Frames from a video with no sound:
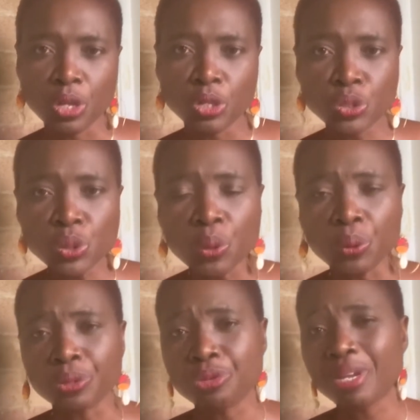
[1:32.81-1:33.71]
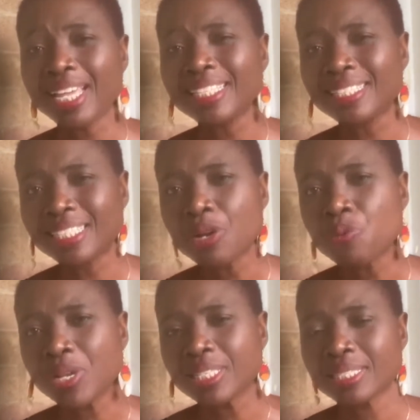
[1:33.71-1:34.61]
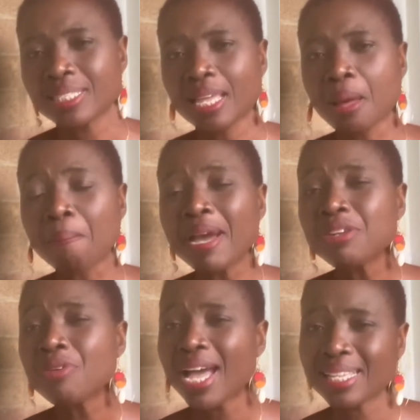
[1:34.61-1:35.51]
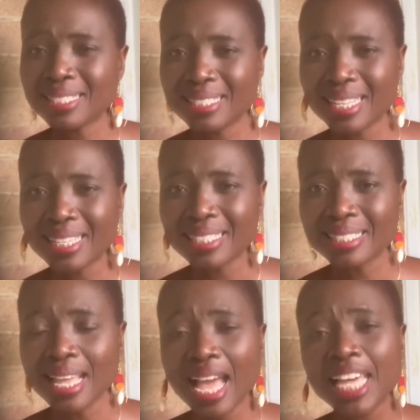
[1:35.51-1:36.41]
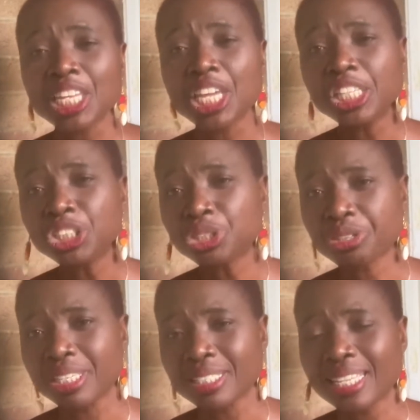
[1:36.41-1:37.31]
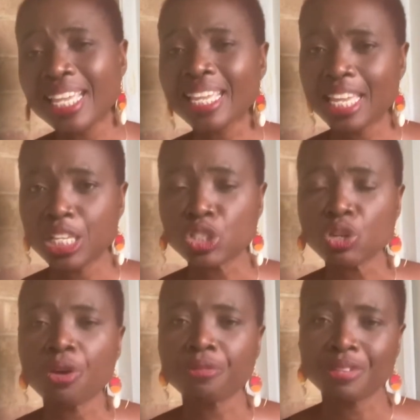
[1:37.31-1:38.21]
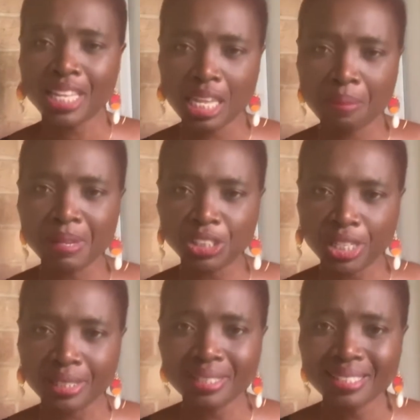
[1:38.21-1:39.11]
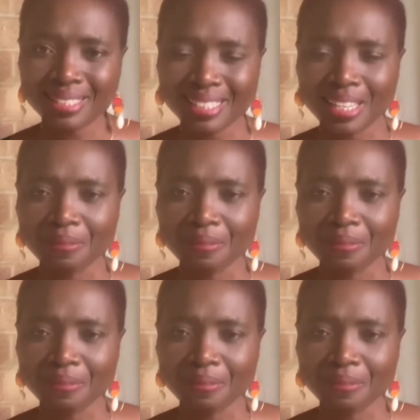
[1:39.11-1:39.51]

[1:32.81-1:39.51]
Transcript: so you can deal with minor accidents and injuries in case of emergency.